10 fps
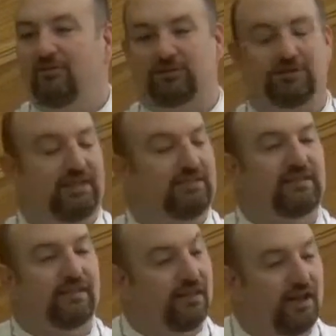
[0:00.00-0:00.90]
For
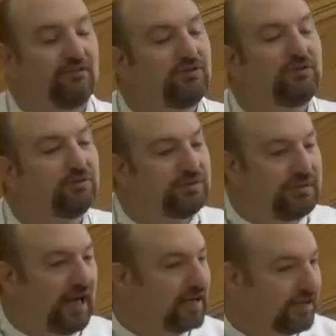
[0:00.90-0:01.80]
Satan loves to
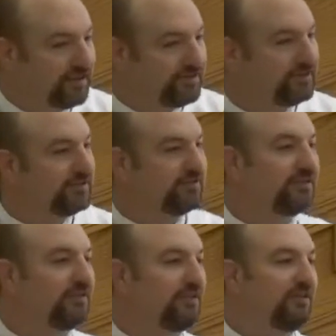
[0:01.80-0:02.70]
attack us
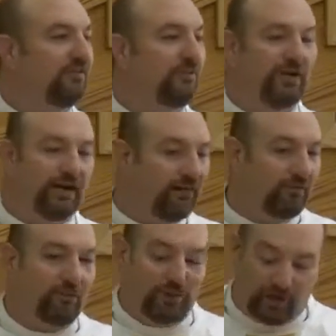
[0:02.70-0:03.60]

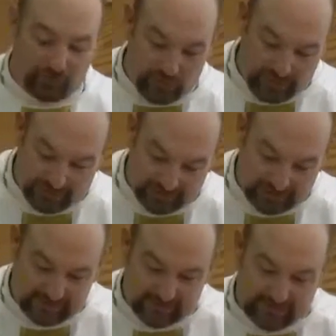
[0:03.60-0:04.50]
wherever we are weakest.